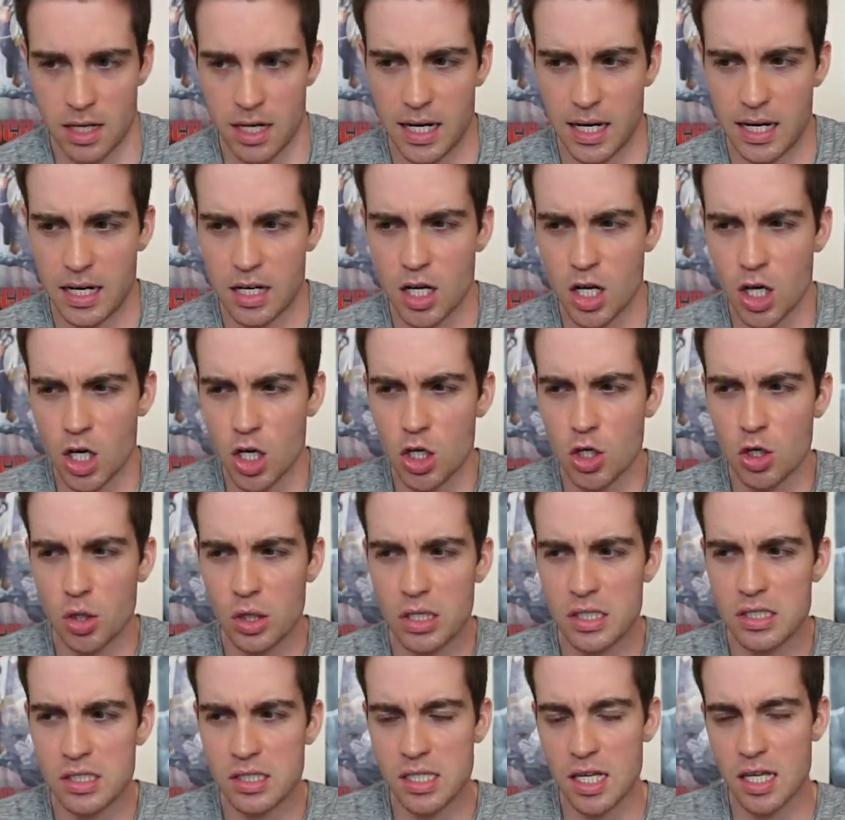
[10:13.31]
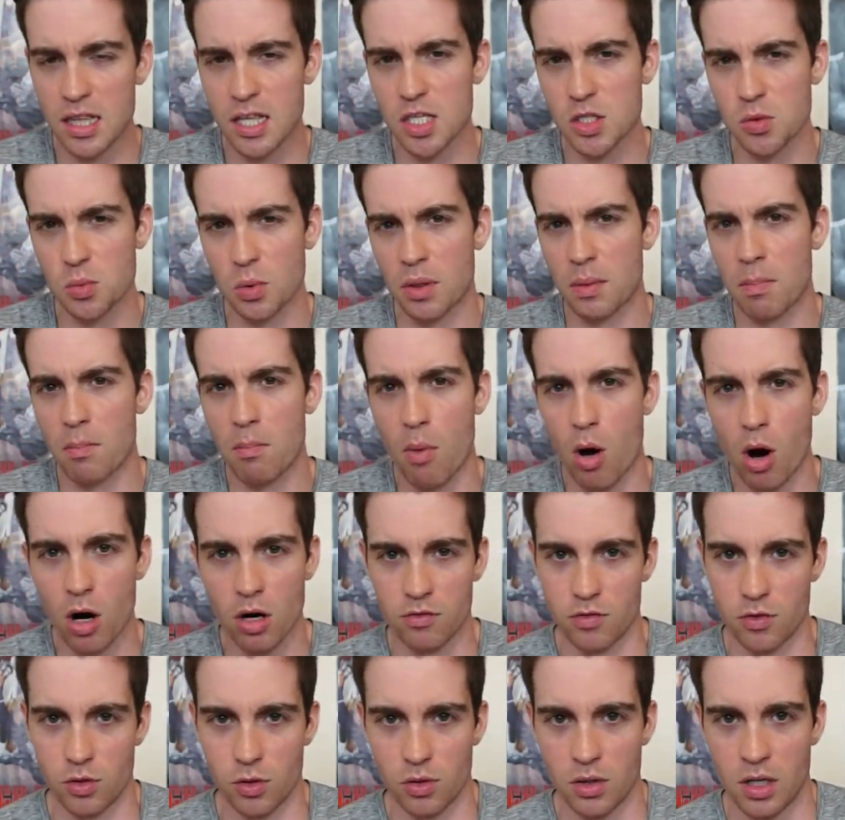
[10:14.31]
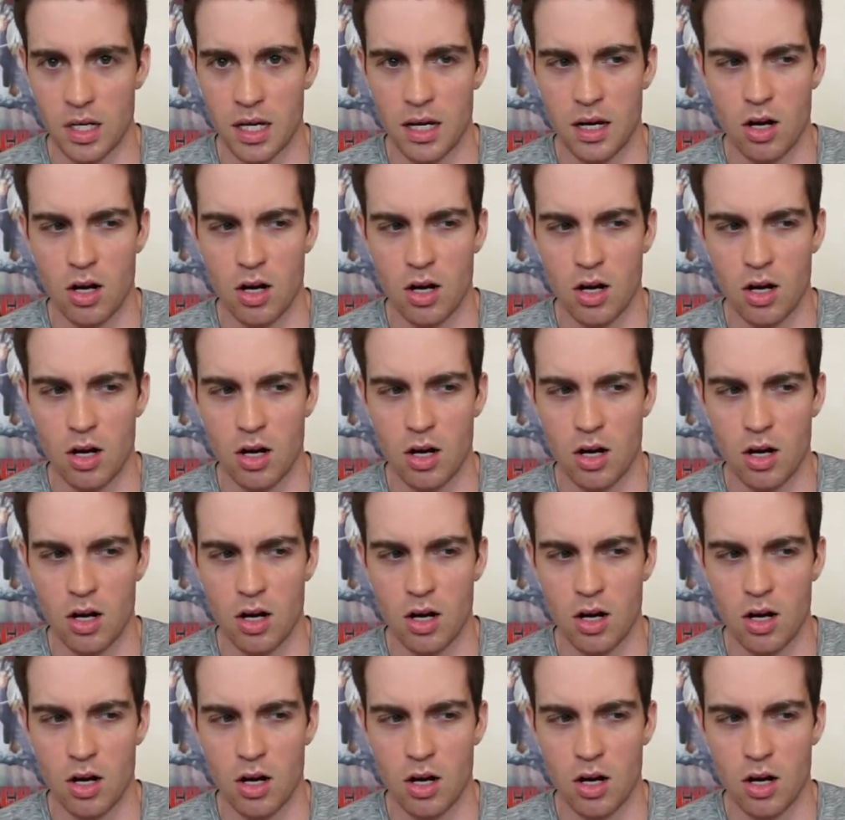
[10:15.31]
And you can see this with Marvel,